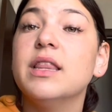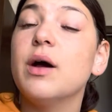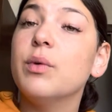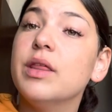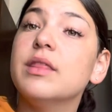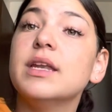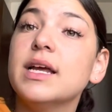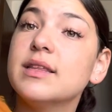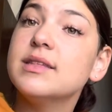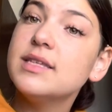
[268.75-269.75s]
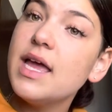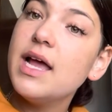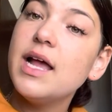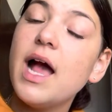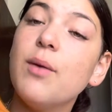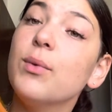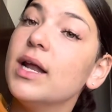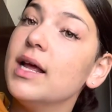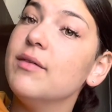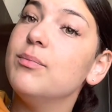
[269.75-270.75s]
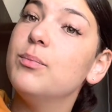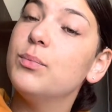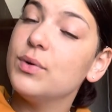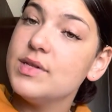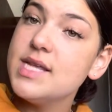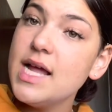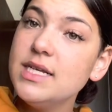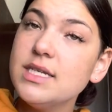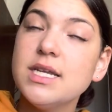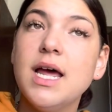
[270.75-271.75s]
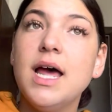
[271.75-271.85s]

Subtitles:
That way the next day when I present,